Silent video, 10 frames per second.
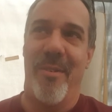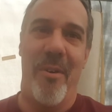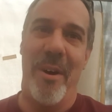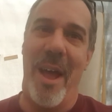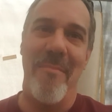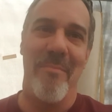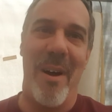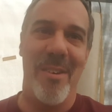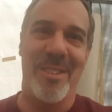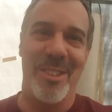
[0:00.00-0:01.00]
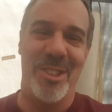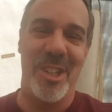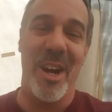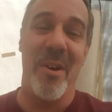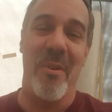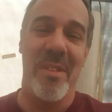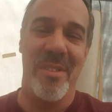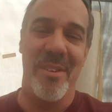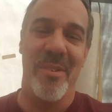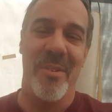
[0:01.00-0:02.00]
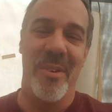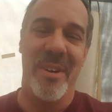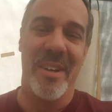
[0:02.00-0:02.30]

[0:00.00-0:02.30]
what I'm about to share with you